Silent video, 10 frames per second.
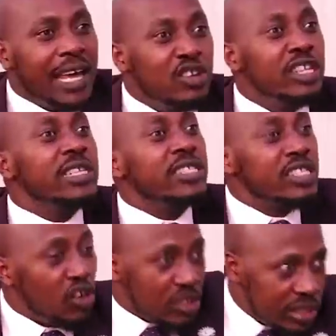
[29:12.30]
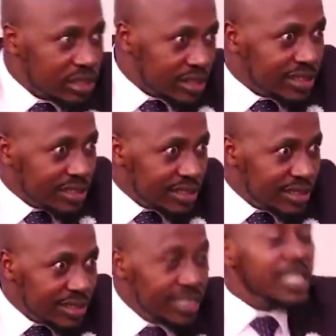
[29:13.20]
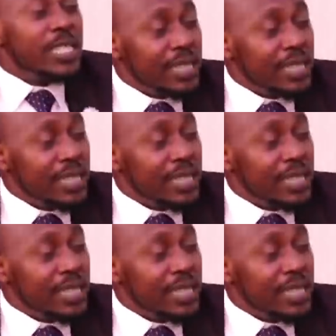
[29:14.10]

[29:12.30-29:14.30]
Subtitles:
are a rolling stone. This